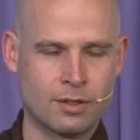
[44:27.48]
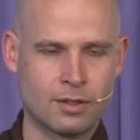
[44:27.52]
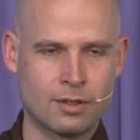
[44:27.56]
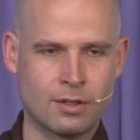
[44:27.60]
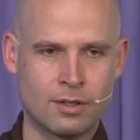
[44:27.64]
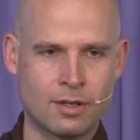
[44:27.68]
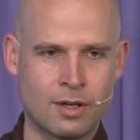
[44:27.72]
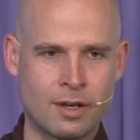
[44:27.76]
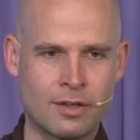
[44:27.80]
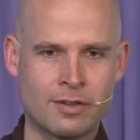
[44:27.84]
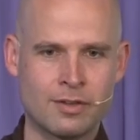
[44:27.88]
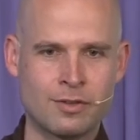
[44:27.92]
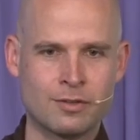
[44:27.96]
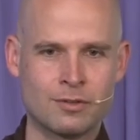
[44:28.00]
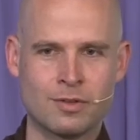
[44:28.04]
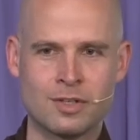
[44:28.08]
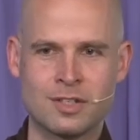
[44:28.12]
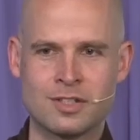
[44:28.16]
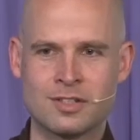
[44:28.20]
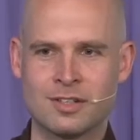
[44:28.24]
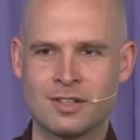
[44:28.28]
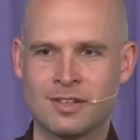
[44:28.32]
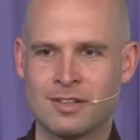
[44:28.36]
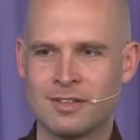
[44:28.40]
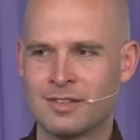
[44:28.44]

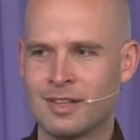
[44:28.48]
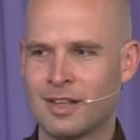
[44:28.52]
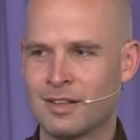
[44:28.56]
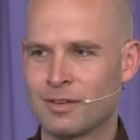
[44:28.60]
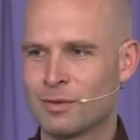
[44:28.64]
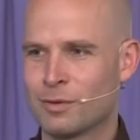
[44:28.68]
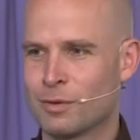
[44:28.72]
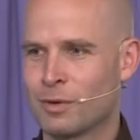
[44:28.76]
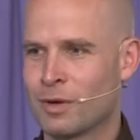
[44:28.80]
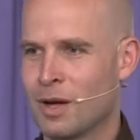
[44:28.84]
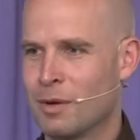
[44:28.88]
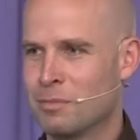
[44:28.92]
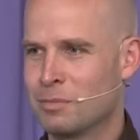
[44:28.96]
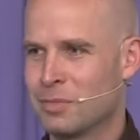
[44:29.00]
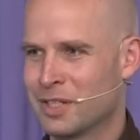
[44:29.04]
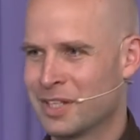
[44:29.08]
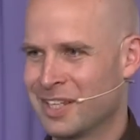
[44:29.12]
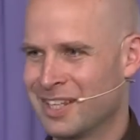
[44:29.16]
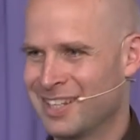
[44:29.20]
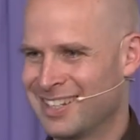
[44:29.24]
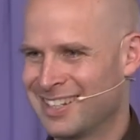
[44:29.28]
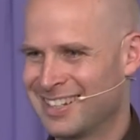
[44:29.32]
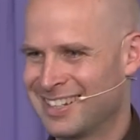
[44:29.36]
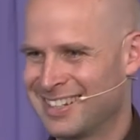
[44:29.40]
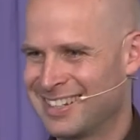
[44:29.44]
Concentration is not so
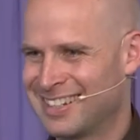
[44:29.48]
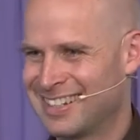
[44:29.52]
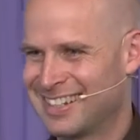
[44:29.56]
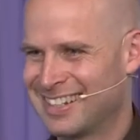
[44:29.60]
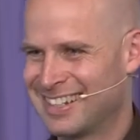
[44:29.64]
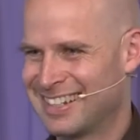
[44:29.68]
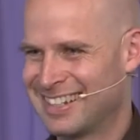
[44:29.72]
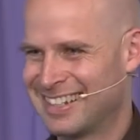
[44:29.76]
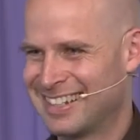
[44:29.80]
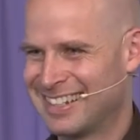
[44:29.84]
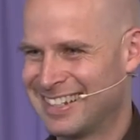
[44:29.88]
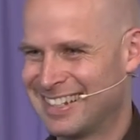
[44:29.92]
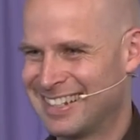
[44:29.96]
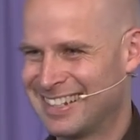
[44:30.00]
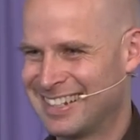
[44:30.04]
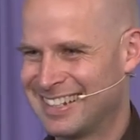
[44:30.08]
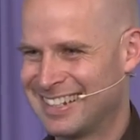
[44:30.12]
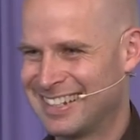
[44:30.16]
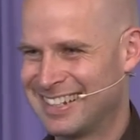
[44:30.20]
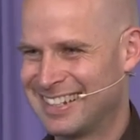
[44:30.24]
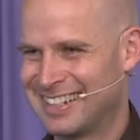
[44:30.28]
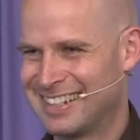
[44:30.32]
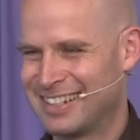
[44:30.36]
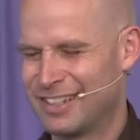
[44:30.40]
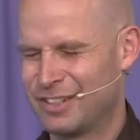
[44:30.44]
complicated.
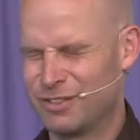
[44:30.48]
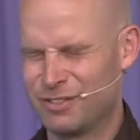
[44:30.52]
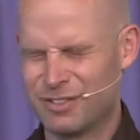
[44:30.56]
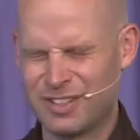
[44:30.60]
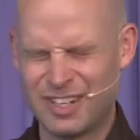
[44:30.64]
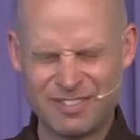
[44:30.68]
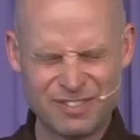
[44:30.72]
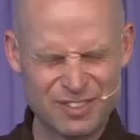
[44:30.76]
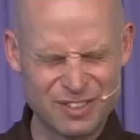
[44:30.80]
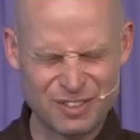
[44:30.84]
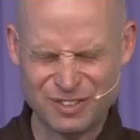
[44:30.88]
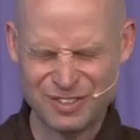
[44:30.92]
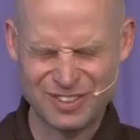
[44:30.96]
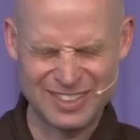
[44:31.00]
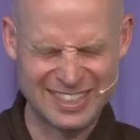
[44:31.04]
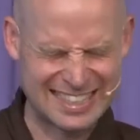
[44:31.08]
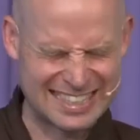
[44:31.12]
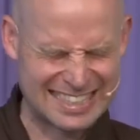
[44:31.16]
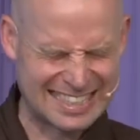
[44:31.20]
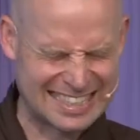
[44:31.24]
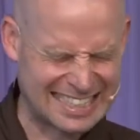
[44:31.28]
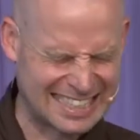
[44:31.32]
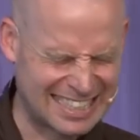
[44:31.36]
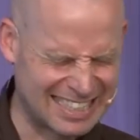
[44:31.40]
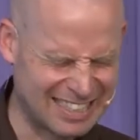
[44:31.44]
You don't have to go
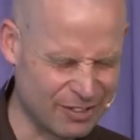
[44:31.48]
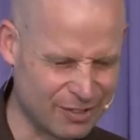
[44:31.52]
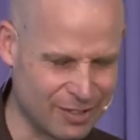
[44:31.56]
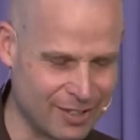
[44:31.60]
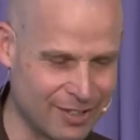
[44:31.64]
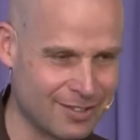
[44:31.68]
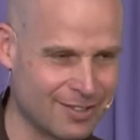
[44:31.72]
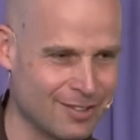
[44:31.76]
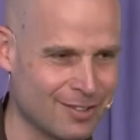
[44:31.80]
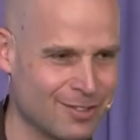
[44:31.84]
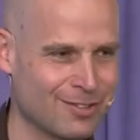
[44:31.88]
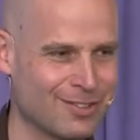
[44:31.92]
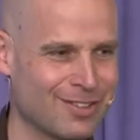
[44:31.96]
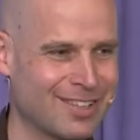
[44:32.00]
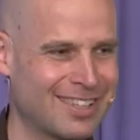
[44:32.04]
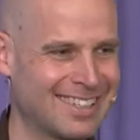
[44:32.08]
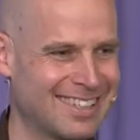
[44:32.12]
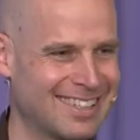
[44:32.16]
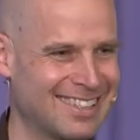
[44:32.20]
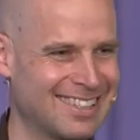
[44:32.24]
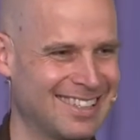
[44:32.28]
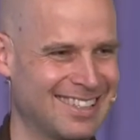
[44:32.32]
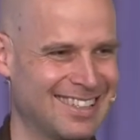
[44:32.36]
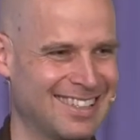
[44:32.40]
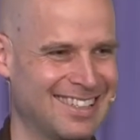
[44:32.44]
like this to concentrate.
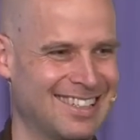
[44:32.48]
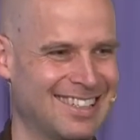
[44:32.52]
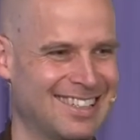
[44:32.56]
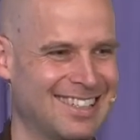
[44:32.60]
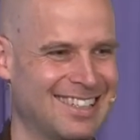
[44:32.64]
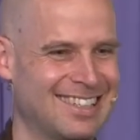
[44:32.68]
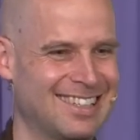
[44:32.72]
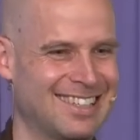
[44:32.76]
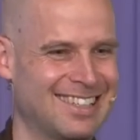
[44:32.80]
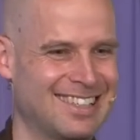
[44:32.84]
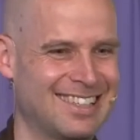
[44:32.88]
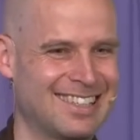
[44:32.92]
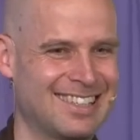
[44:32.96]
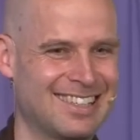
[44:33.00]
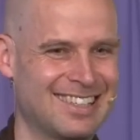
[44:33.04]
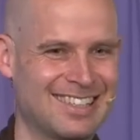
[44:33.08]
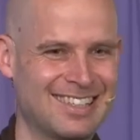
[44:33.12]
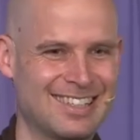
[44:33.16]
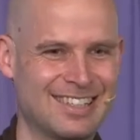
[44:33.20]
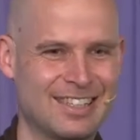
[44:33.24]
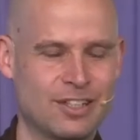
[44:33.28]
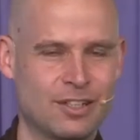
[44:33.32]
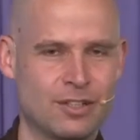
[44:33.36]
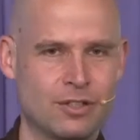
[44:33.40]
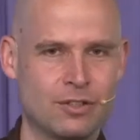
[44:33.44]

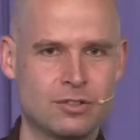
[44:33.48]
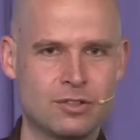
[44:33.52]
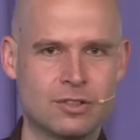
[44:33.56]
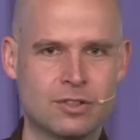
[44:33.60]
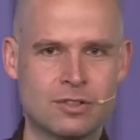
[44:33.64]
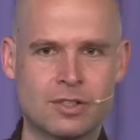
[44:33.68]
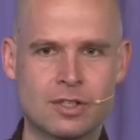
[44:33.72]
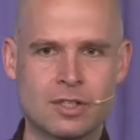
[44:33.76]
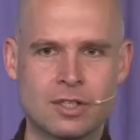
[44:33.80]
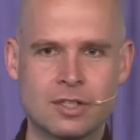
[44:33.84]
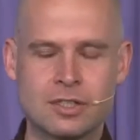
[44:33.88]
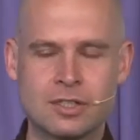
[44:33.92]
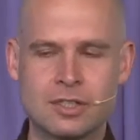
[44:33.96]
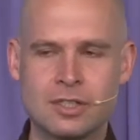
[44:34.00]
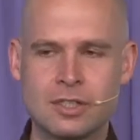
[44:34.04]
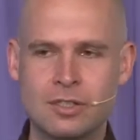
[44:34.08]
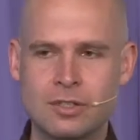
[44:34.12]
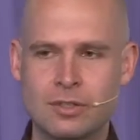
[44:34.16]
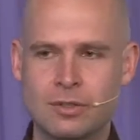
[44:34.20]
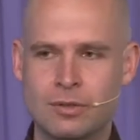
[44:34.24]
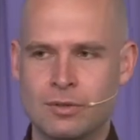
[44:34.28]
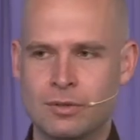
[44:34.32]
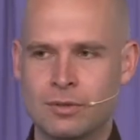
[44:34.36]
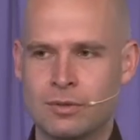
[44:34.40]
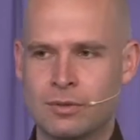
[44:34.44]
You just
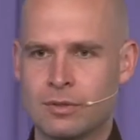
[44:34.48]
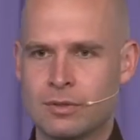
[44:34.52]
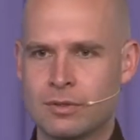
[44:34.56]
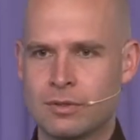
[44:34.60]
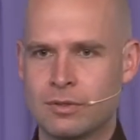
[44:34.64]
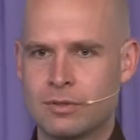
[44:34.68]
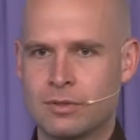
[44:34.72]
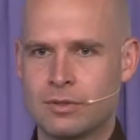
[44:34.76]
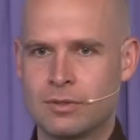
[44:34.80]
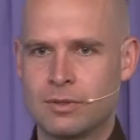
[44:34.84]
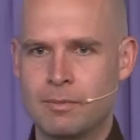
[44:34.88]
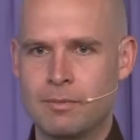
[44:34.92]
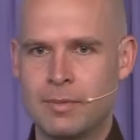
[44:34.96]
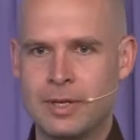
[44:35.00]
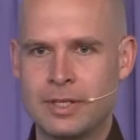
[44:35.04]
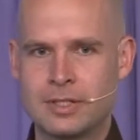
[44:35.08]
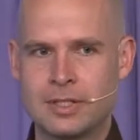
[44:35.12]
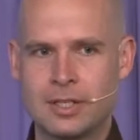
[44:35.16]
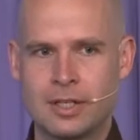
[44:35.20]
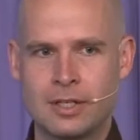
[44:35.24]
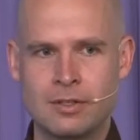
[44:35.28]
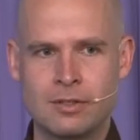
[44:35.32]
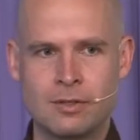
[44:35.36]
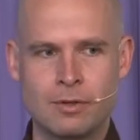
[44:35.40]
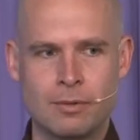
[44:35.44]
continue to
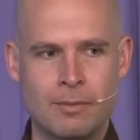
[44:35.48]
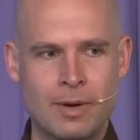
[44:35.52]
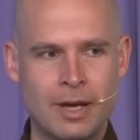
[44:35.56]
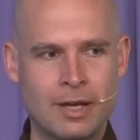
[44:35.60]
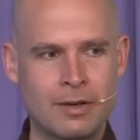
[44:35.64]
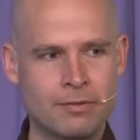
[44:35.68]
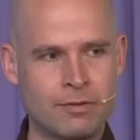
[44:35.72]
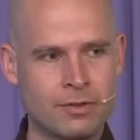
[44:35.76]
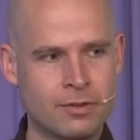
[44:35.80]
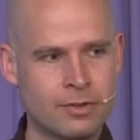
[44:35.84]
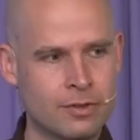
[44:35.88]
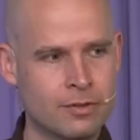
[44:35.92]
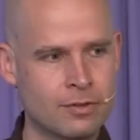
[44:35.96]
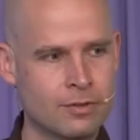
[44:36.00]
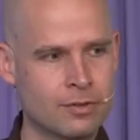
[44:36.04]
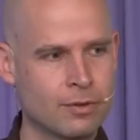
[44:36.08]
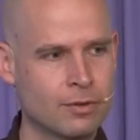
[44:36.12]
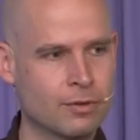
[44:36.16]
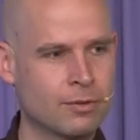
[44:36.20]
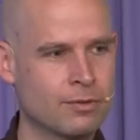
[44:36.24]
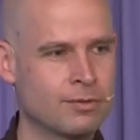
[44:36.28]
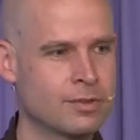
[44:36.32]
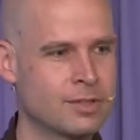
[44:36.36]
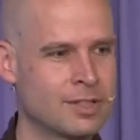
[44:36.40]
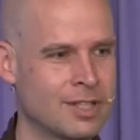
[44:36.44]
maintain your mindfulness
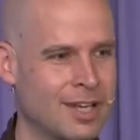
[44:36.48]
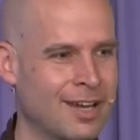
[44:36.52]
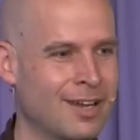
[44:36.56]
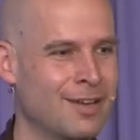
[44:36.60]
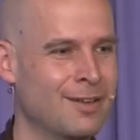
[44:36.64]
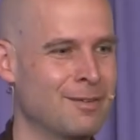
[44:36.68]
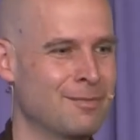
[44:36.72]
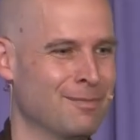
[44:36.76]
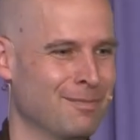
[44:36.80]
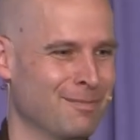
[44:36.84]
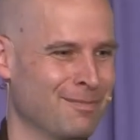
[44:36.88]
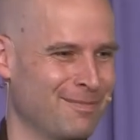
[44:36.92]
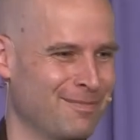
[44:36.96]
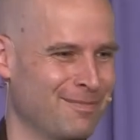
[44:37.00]
over time.